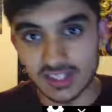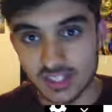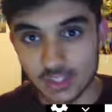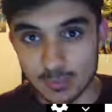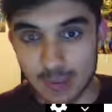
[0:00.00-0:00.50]
There's
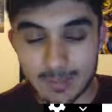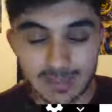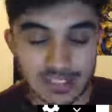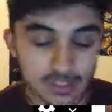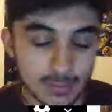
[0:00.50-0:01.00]
a new
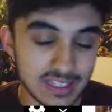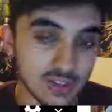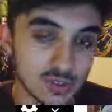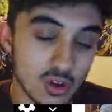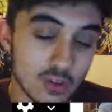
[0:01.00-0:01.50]
Batman coming,
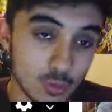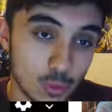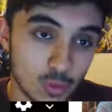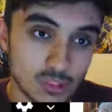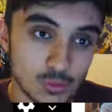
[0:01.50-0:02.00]
of
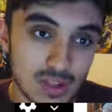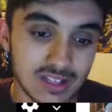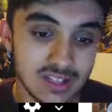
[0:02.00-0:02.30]
course, as well.